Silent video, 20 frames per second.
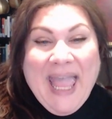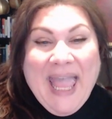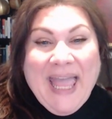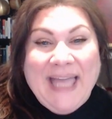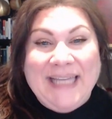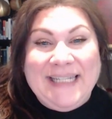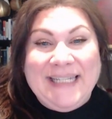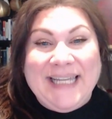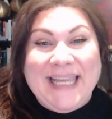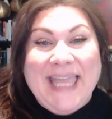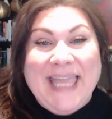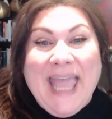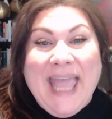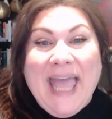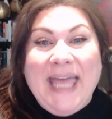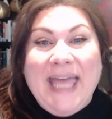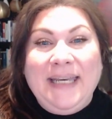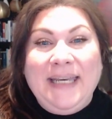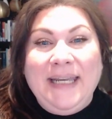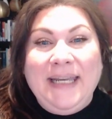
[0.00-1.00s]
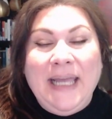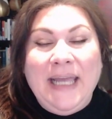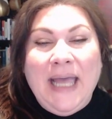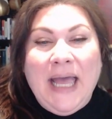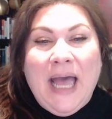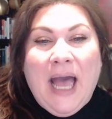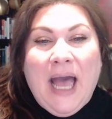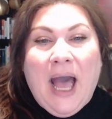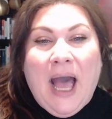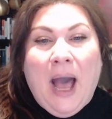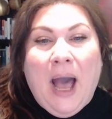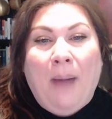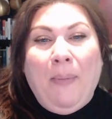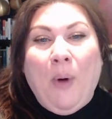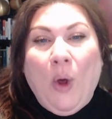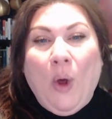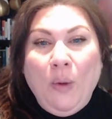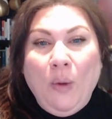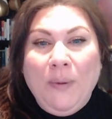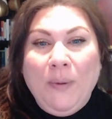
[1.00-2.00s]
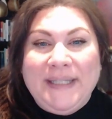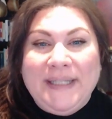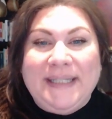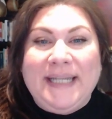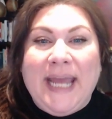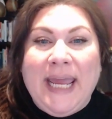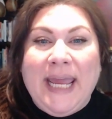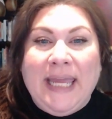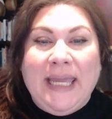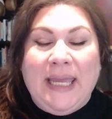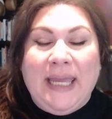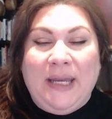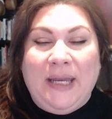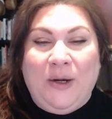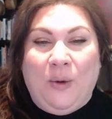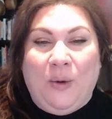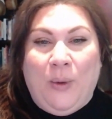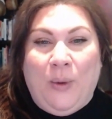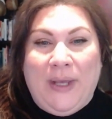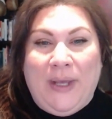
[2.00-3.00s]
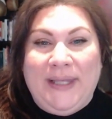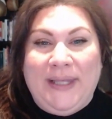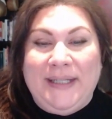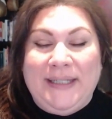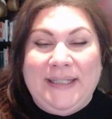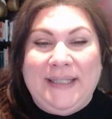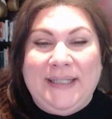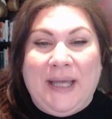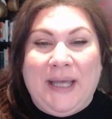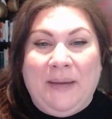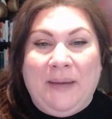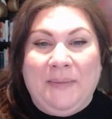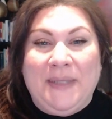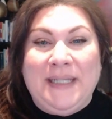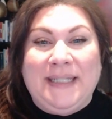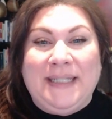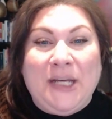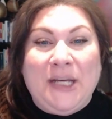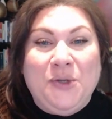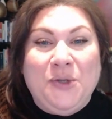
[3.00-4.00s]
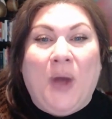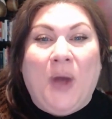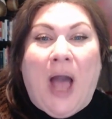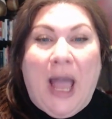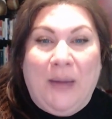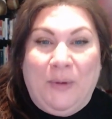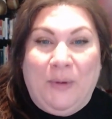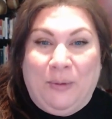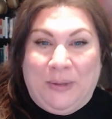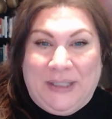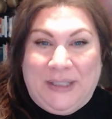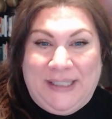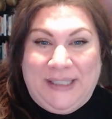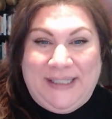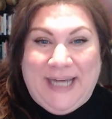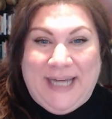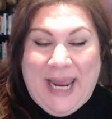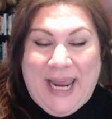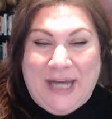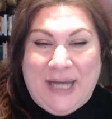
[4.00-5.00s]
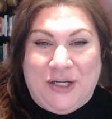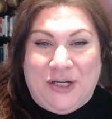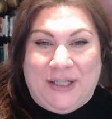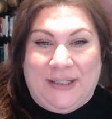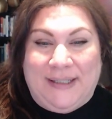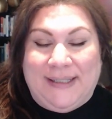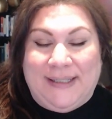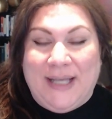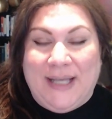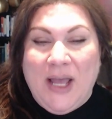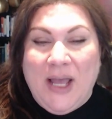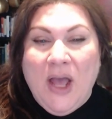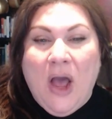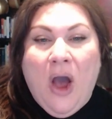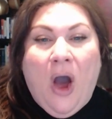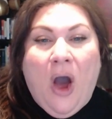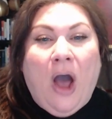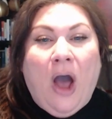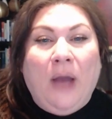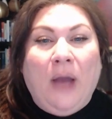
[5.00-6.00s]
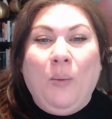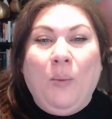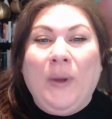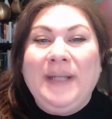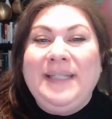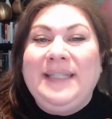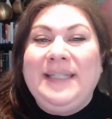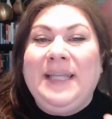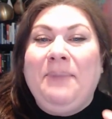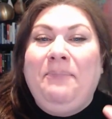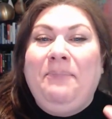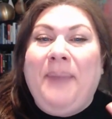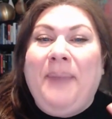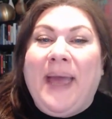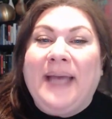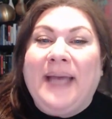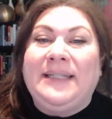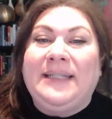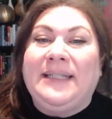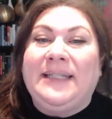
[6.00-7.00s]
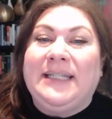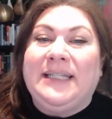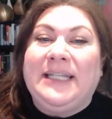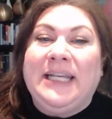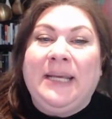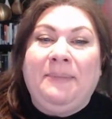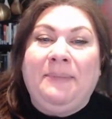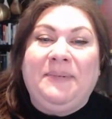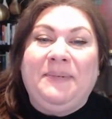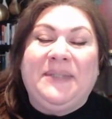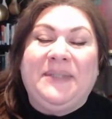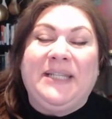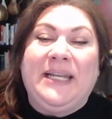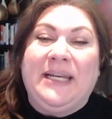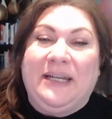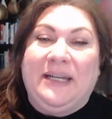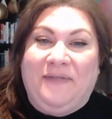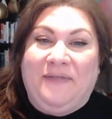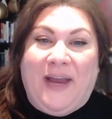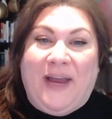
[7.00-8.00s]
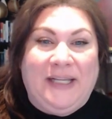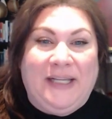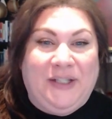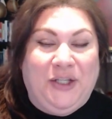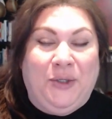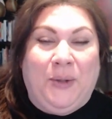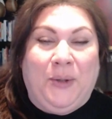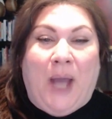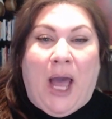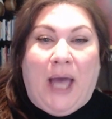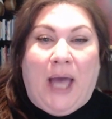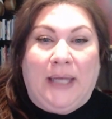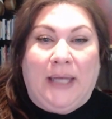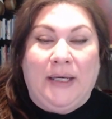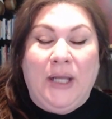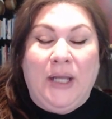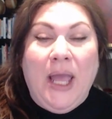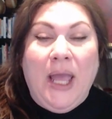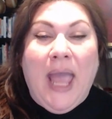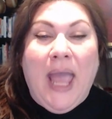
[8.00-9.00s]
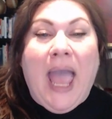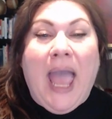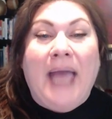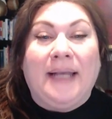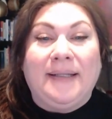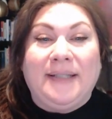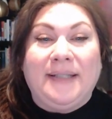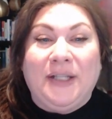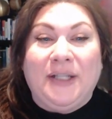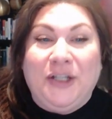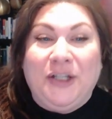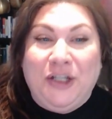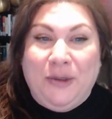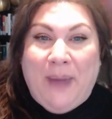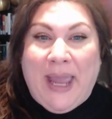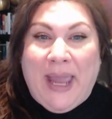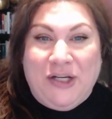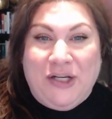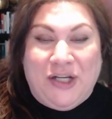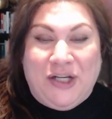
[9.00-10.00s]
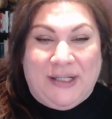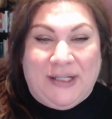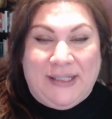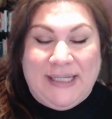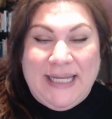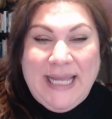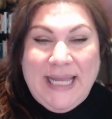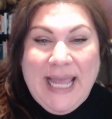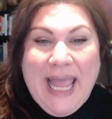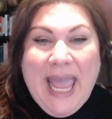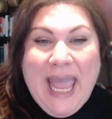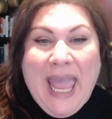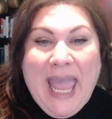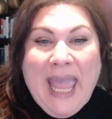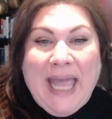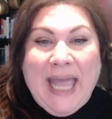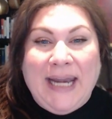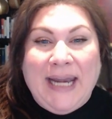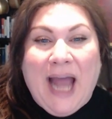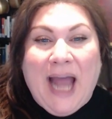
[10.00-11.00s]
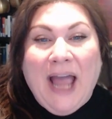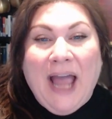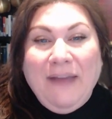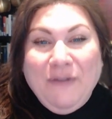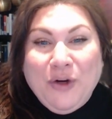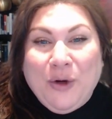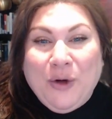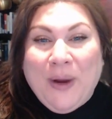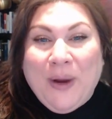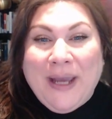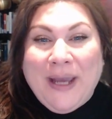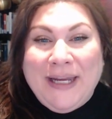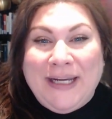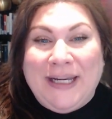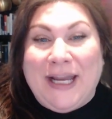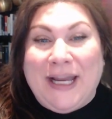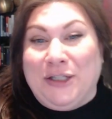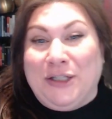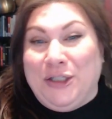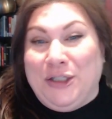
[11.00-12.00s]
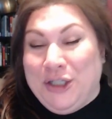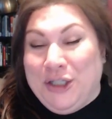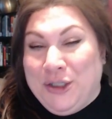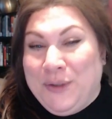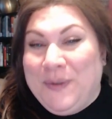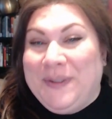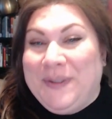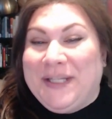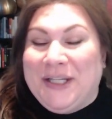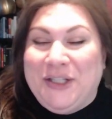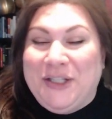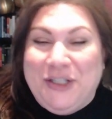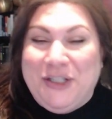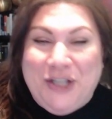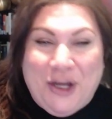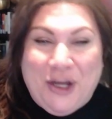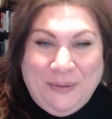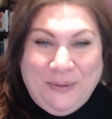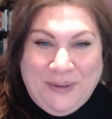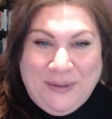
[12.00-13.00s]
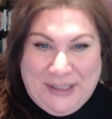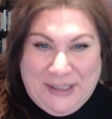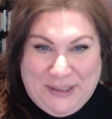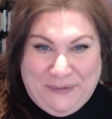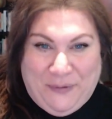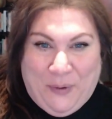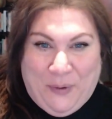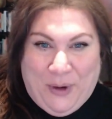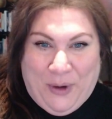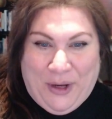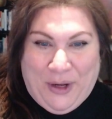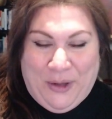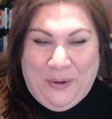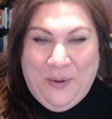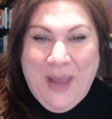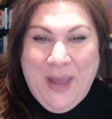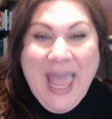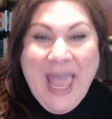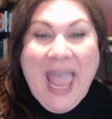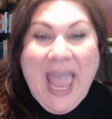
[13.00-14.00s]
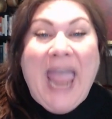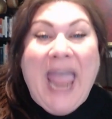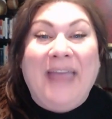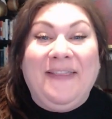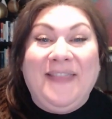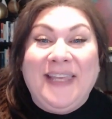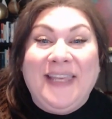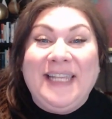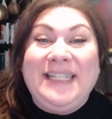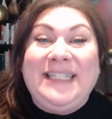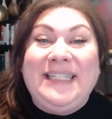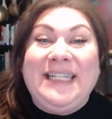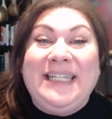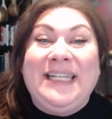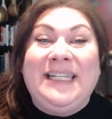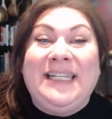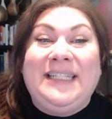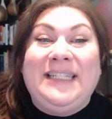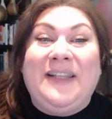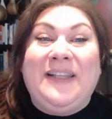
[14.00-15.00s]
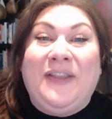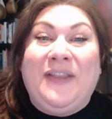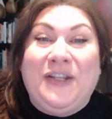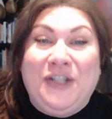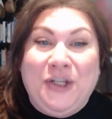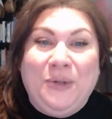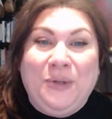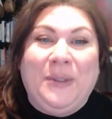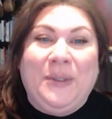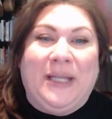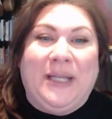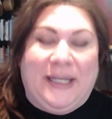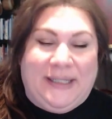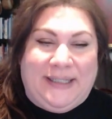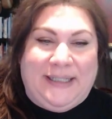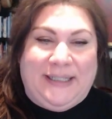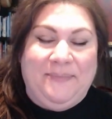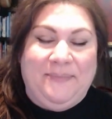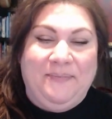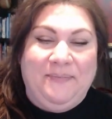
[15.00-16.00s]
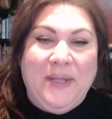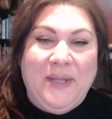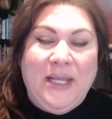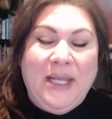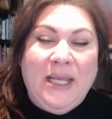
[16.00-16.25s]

And again, a poll was taken with some Central Iowa real estate agents on what's the best tips and advice you got as a new agent. And I've created a do's and don't list for you. And this is the do list.